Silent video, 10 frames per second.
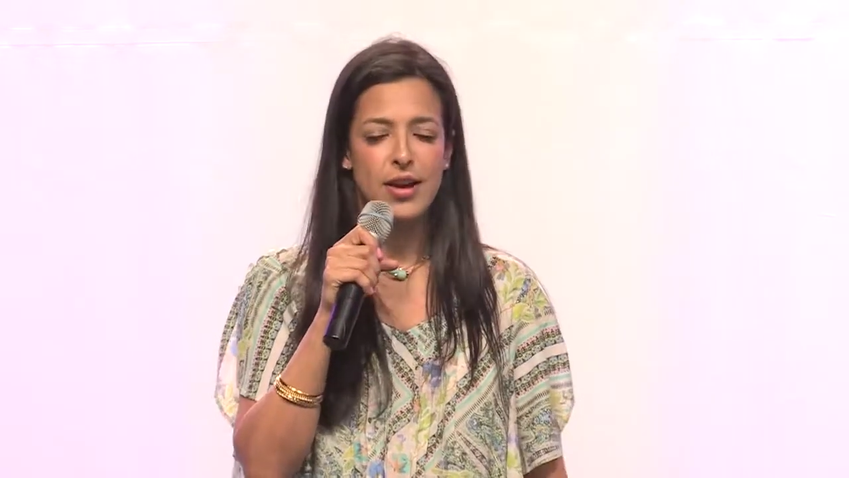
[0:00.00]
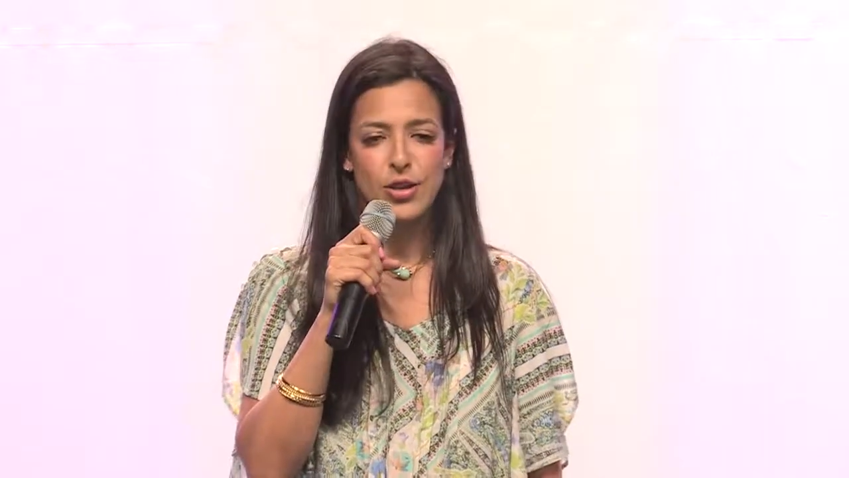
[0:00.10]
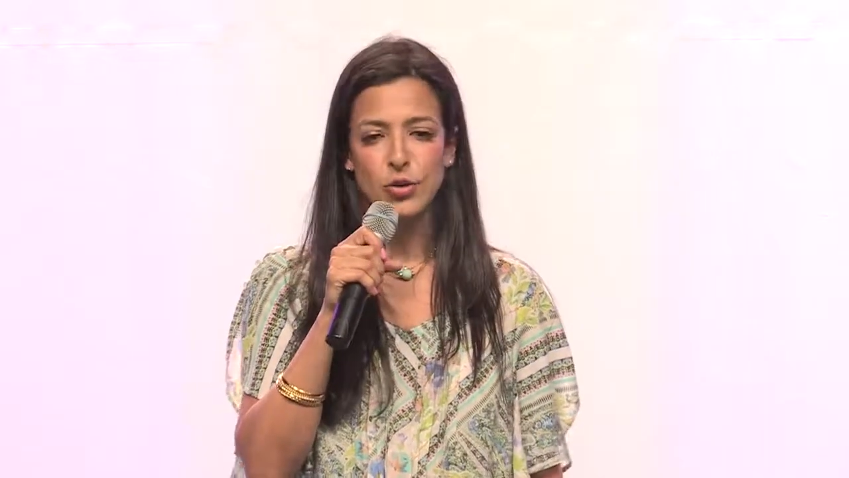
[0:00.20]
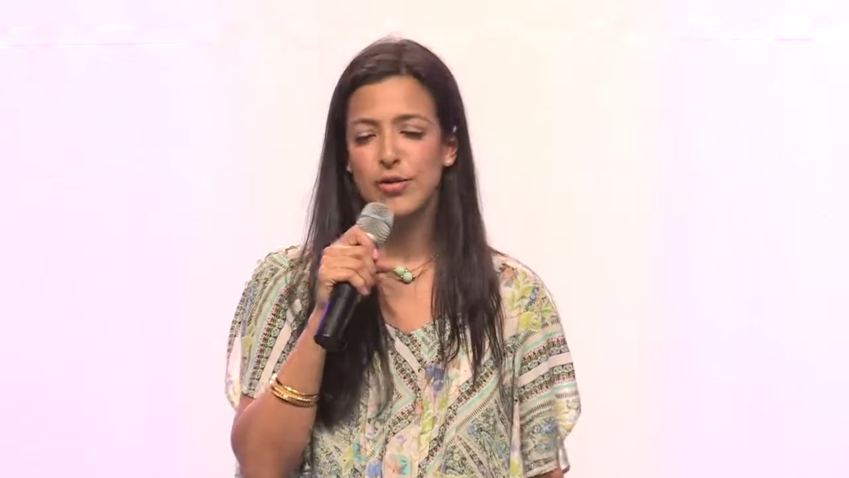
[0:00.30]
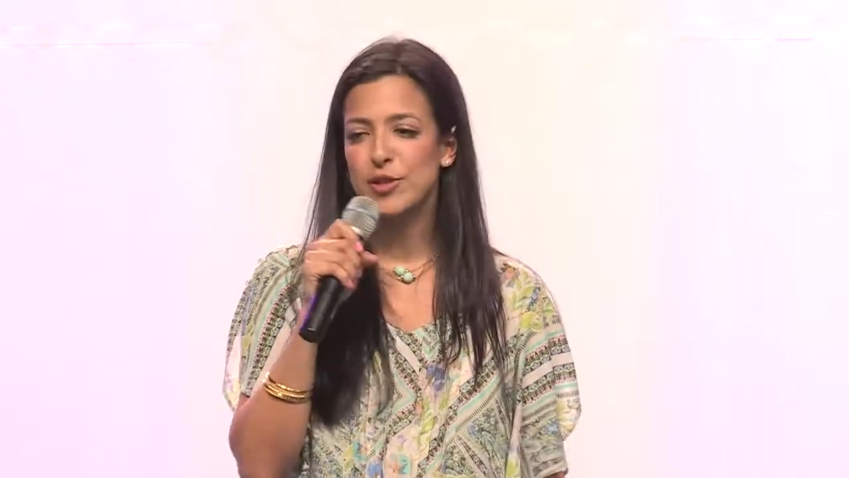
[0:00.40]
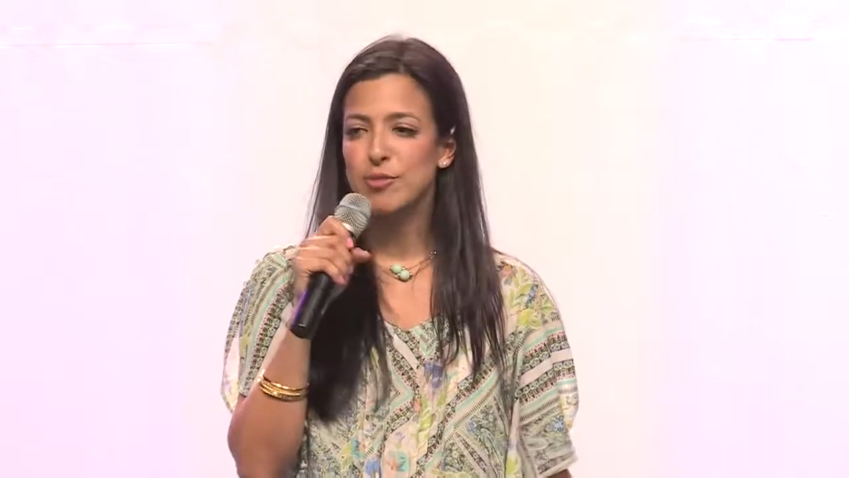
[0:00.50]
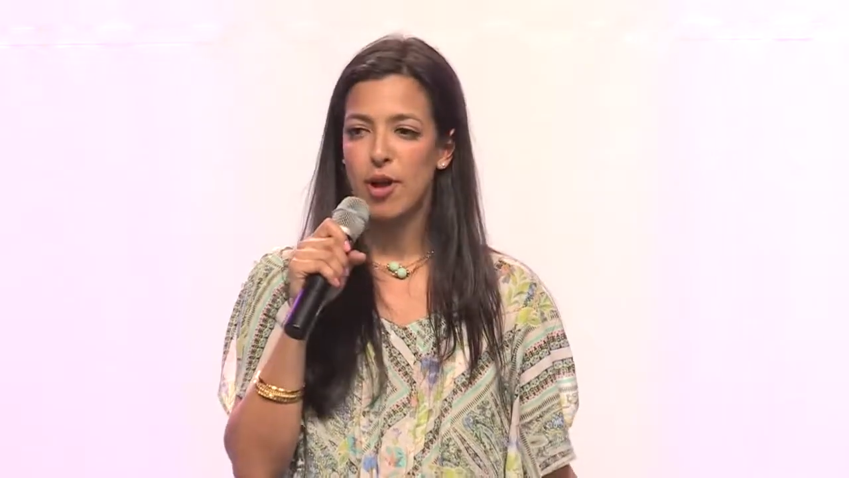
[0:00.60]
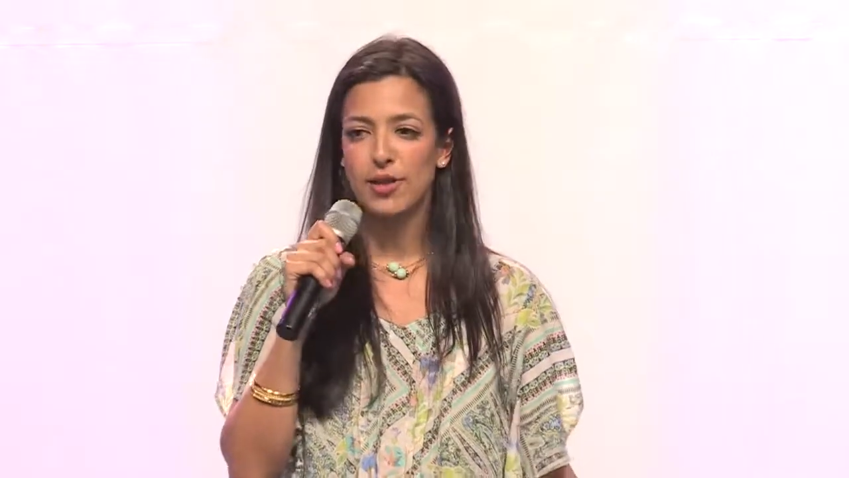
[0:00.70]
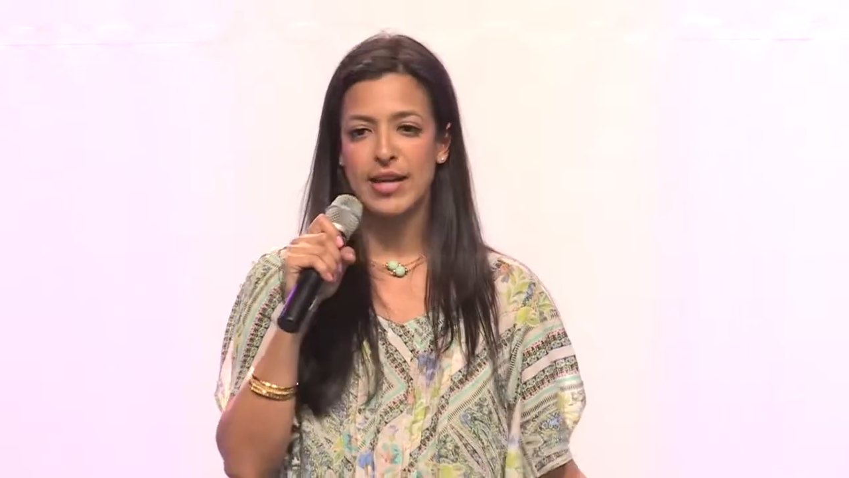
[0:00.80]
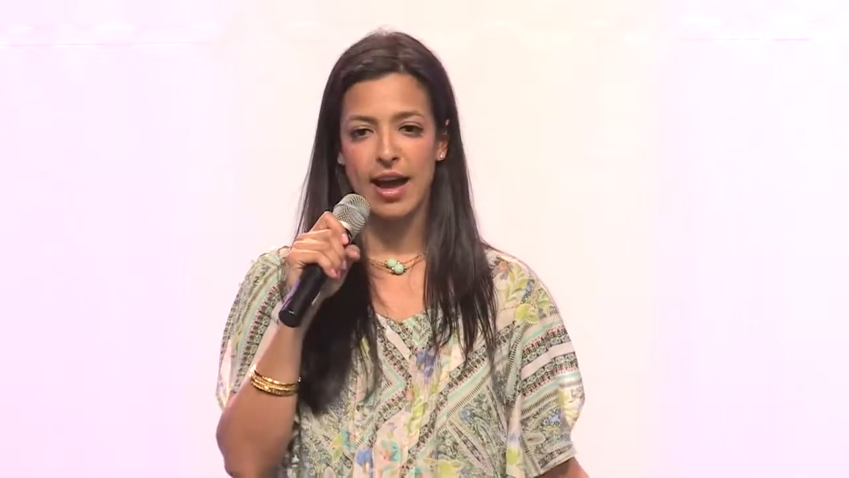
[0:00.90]
sort of a
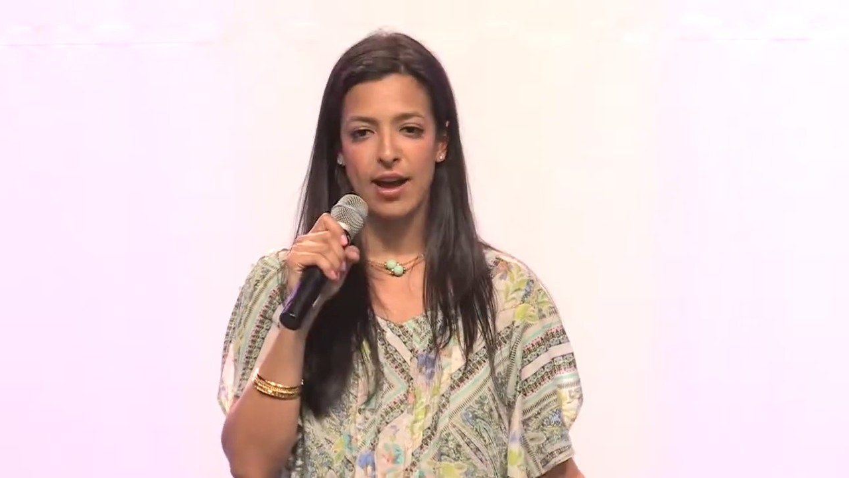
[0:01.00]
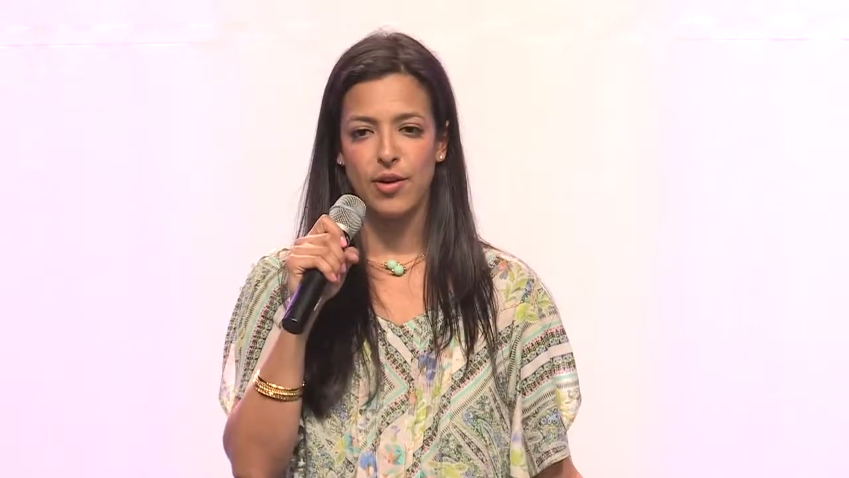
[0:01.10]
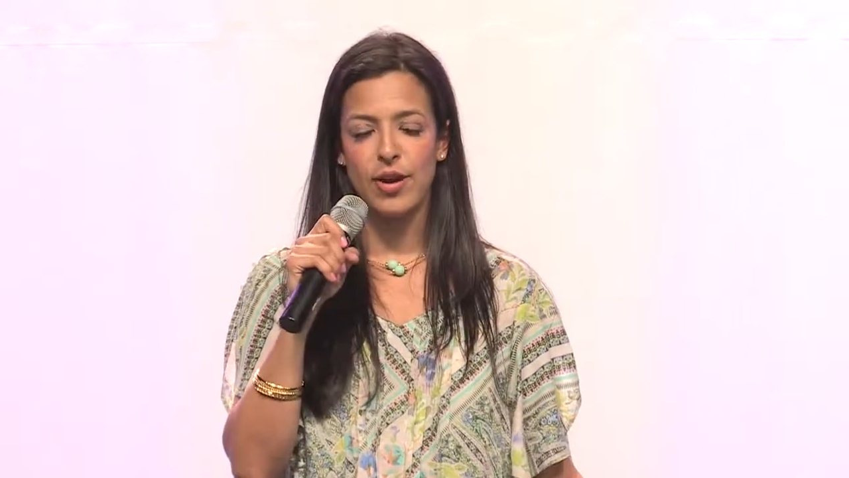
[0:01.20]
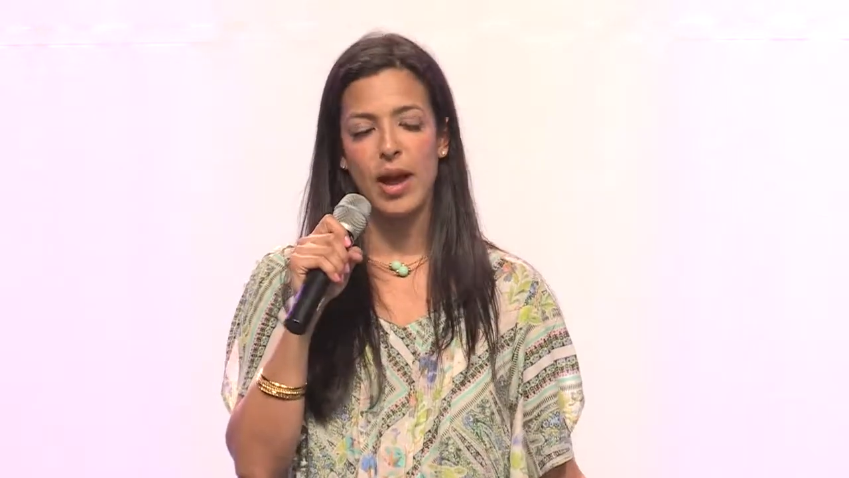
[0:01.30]
small town.